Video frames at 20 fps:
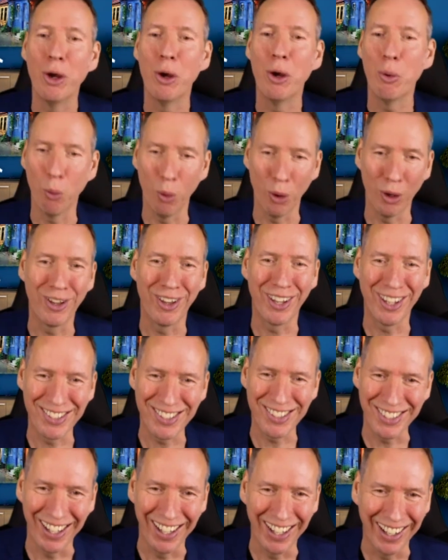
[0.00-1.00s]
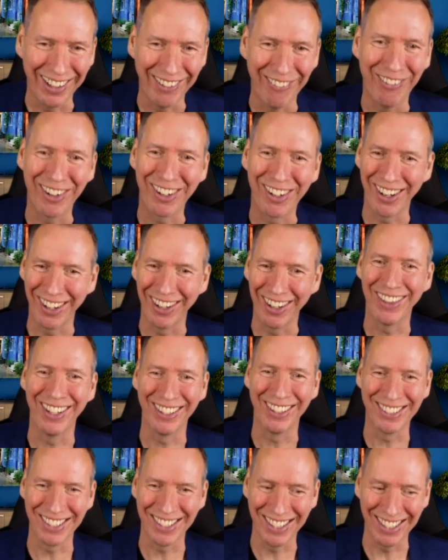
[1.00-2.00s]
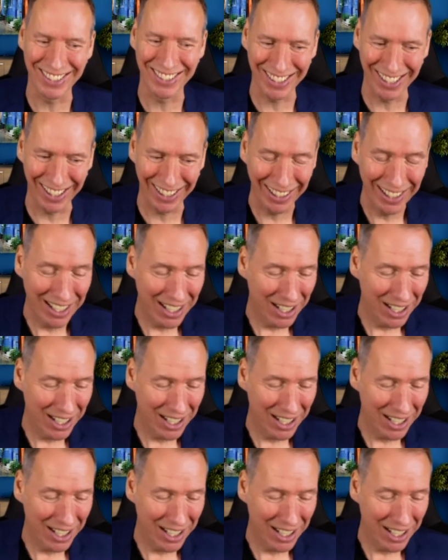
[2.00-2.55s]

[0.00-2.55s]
what are they saying what kind of things are they saying